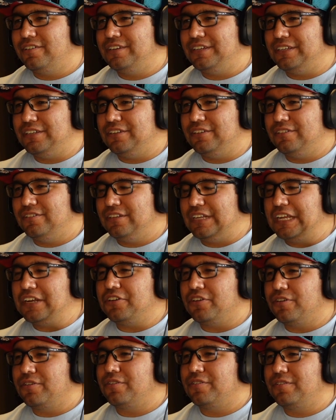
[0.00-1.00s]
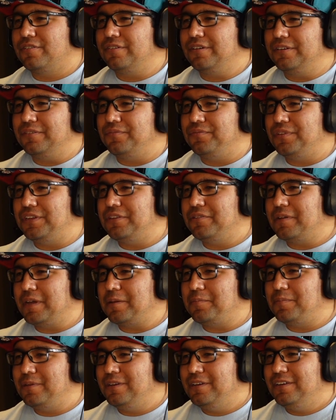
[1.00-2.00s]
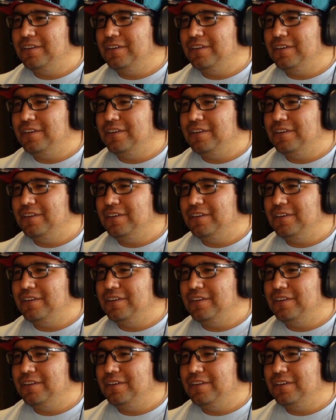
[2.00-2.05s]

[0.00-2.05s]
in her video game.